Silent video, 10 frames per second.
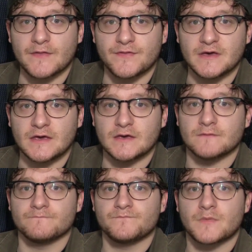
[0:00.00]

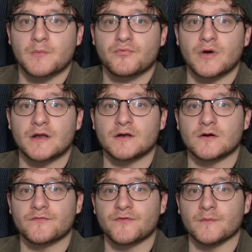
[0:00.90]
the
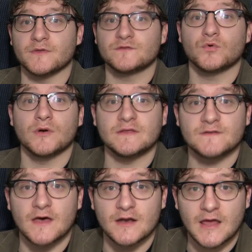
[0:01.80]
Predator from the
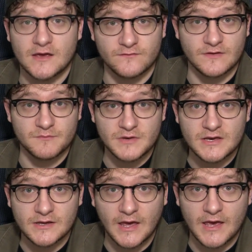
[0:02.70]
2010
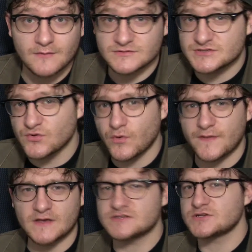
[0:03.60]
AVP game, just the way
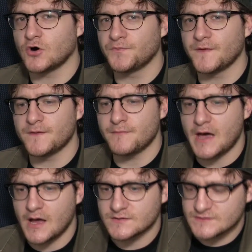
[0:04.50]
they sculpted the
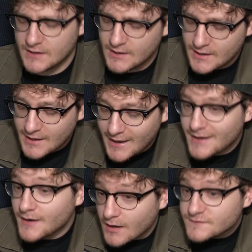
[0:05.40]
mask.
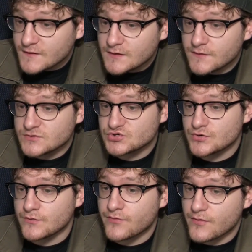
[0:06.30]
And I'll tell you the
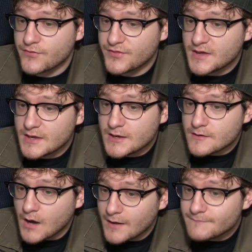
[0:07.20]
truth,
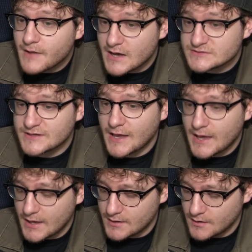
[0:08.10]
the unmasked
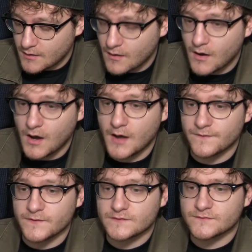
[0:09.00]
head
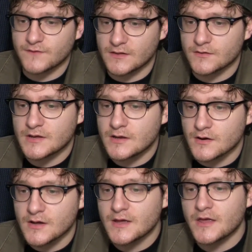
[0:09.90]
on this feller
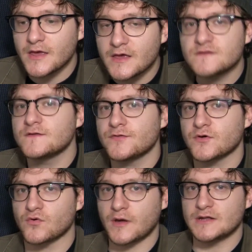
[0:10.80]
here isn't
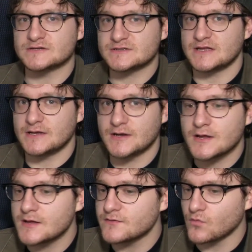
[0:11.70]
the greatest thing
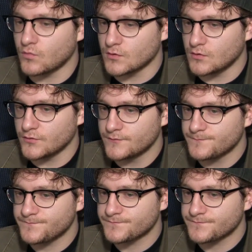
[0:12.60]
in the world,